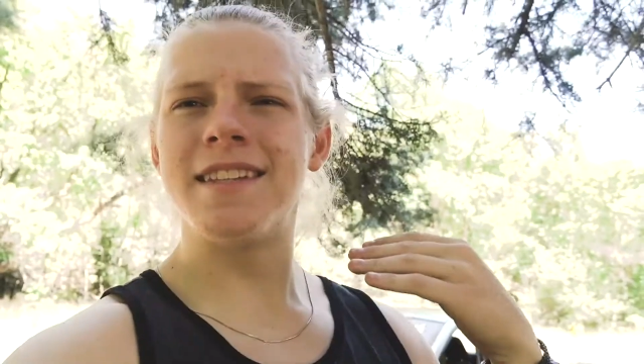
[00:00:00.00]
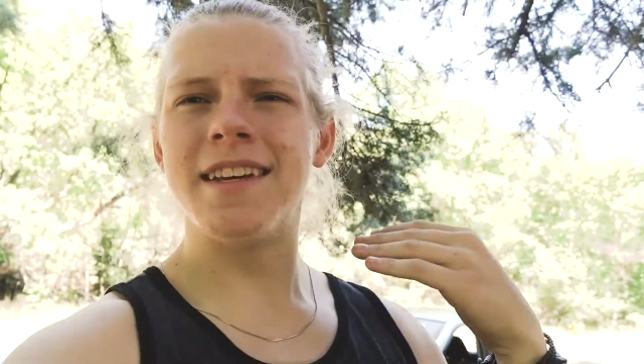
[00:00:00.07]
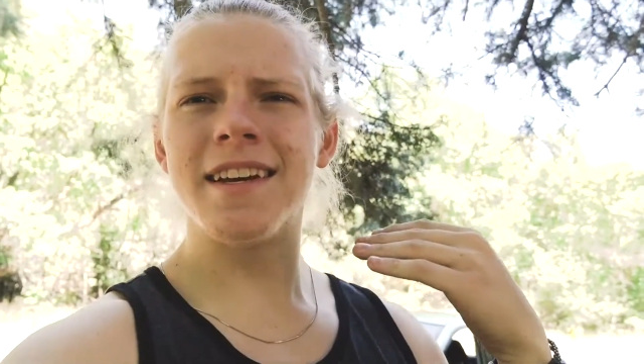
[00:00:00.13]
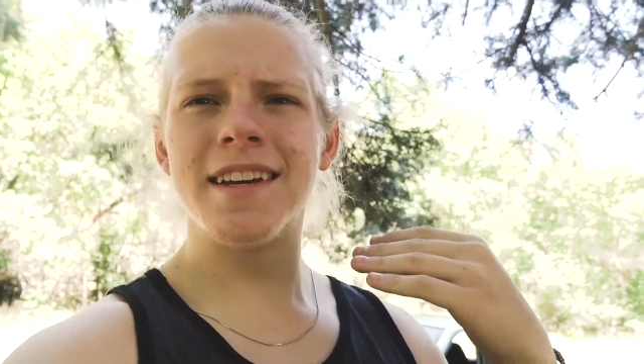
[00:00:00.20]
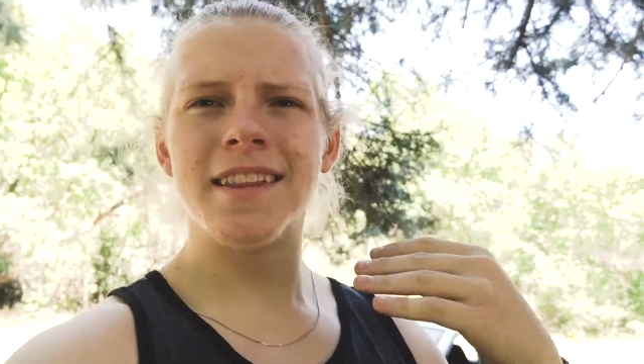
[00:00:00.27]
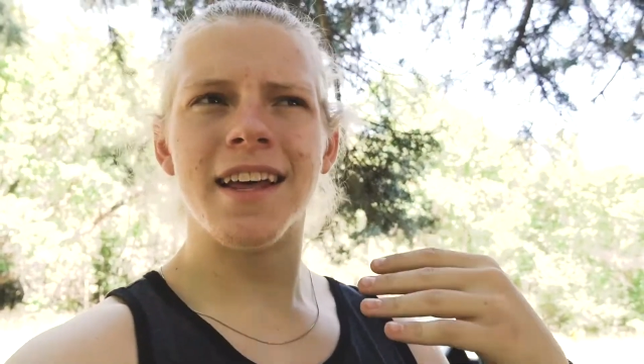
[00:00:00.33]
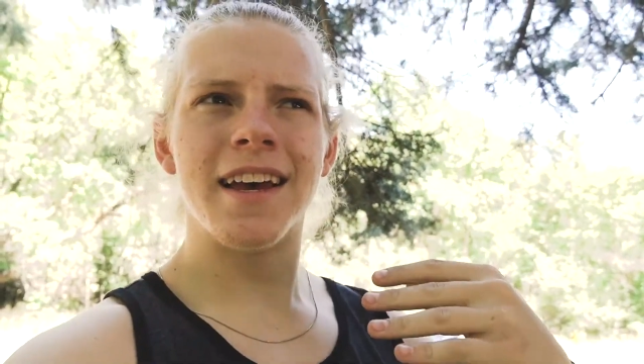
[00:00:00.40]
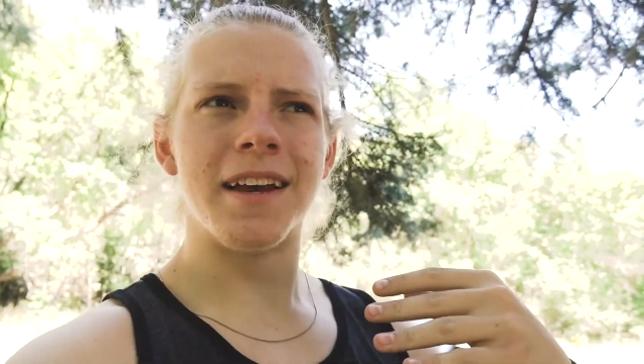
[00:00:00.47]

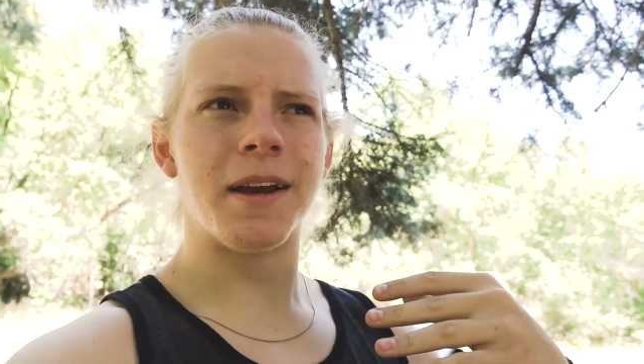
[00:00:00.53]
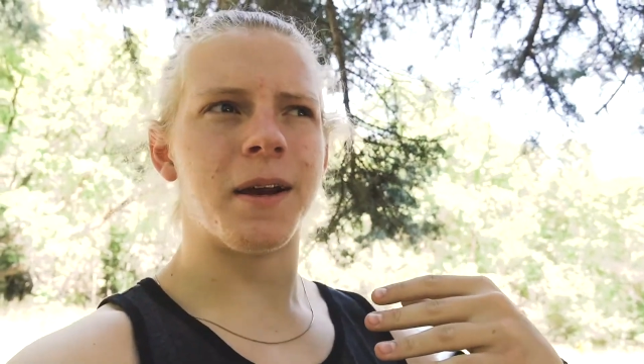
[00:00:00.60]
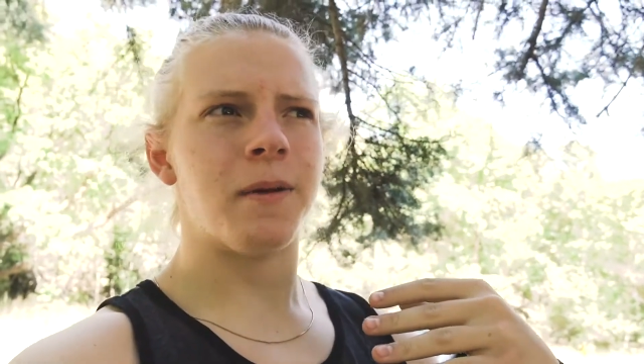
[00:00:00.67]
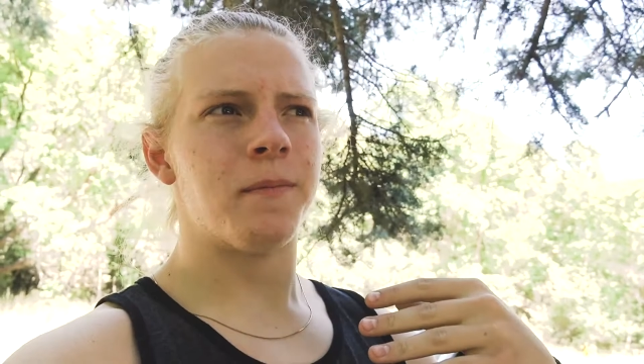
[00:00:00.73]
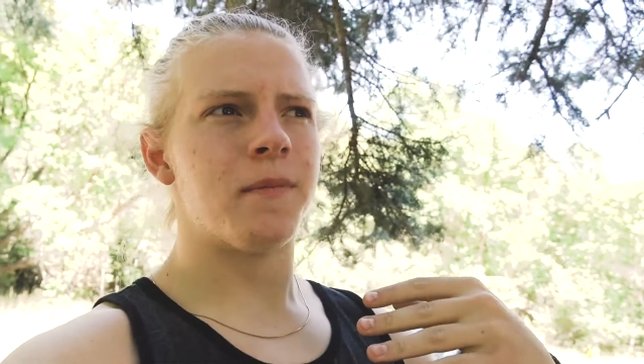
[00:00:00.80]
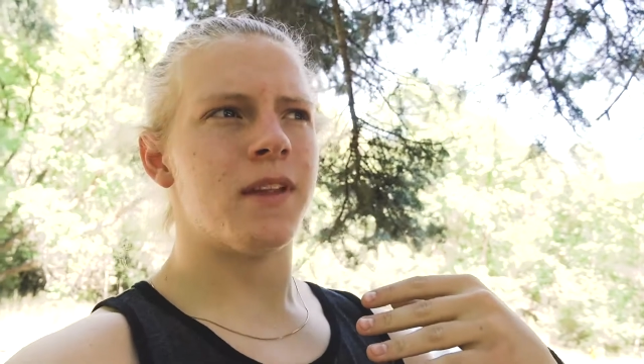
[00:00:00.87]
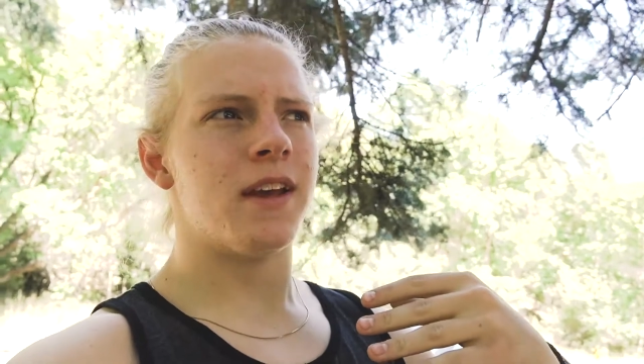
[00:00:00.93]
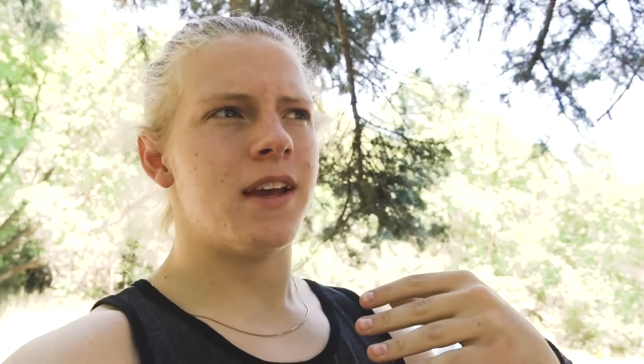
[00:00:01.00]
thing, like,
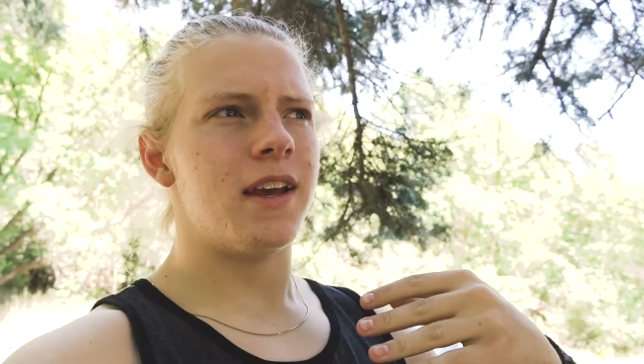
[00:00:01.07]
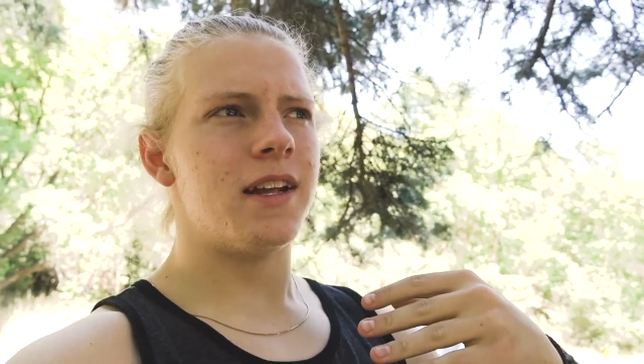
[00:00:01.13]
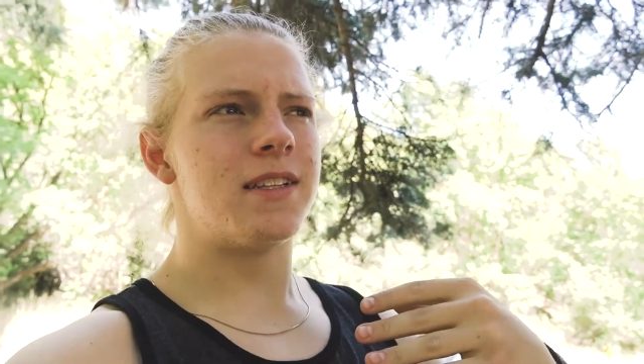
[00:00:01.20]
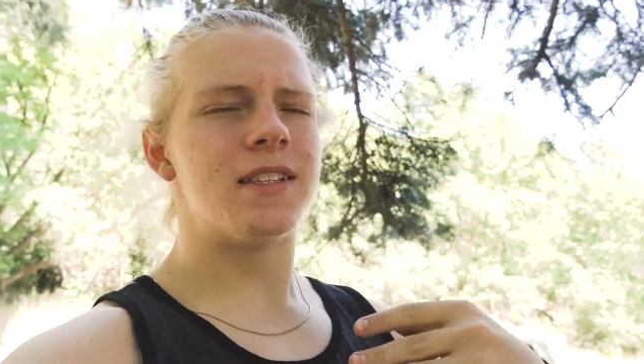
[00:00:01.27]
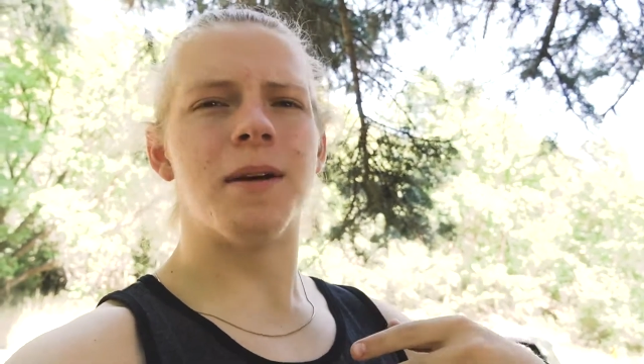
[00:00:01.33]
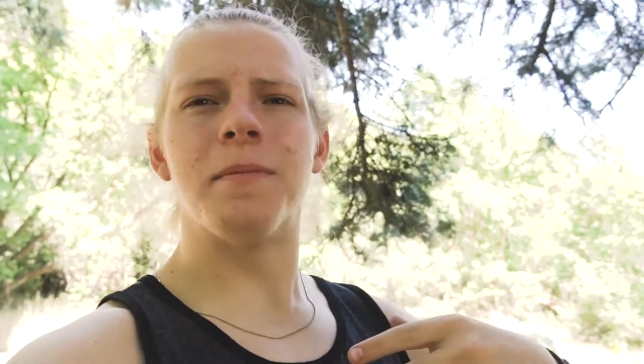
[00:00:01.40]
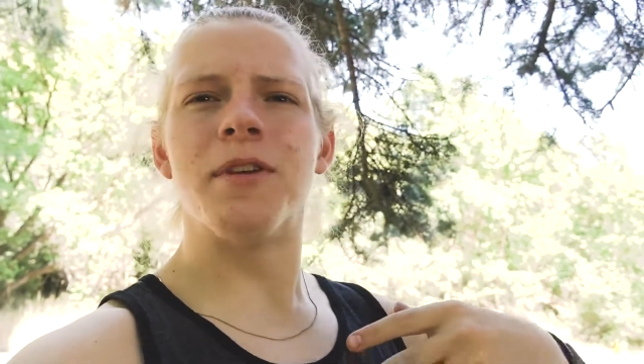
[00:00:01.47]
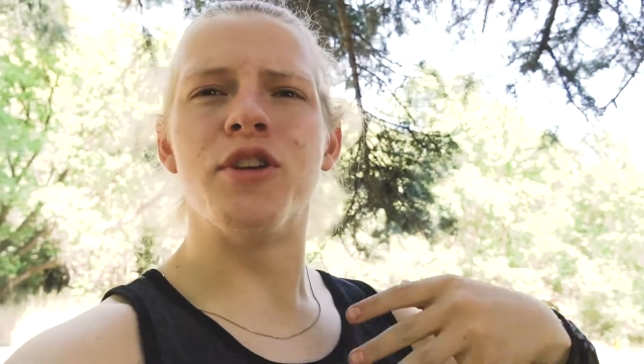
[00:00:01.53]
it's
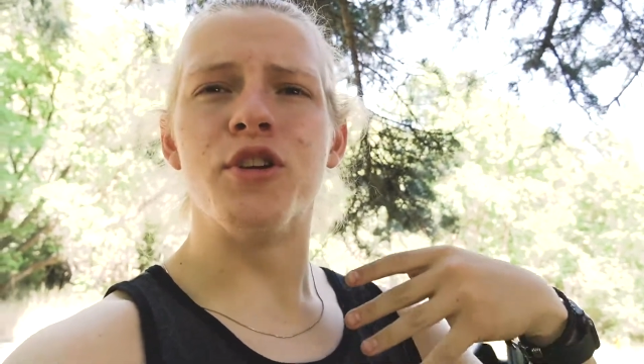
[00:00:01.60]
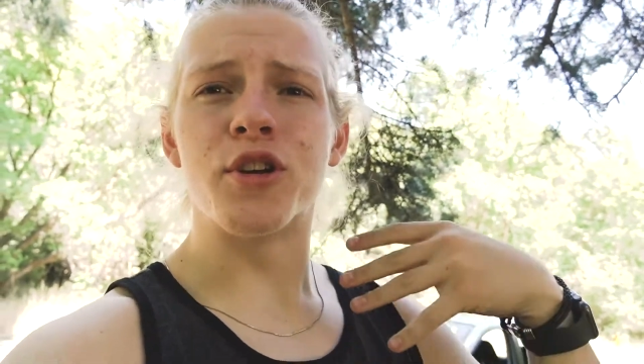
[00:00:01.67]
something